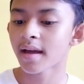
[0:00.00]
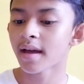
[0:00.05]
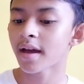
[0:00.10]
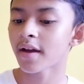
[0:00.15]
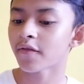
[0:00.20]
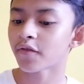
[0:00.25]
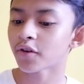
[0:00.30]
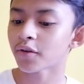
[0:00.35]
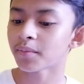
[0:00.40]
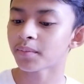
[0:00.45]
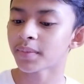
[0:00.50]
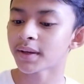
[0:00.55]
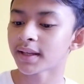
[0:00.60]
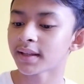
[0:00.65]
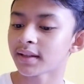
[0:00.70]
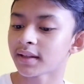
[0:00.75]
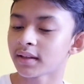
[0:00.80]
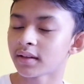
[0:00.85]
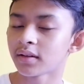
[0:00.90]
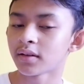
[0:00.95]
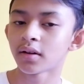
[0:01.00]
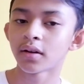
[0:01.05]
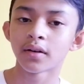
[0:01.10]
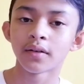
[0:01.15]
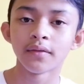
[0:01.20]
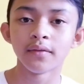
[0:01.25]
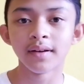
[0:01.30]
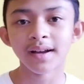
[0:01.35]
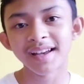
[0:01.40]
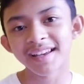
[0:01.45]
Ever been in
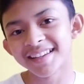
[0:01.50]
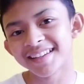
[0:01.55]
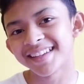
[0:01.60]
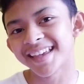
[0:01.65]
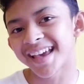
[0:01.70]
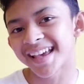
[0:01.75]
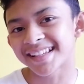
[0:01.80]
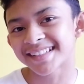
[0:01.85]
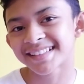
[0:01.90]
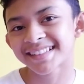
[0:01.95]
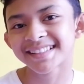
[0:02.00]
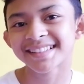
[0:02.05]
love? Yes.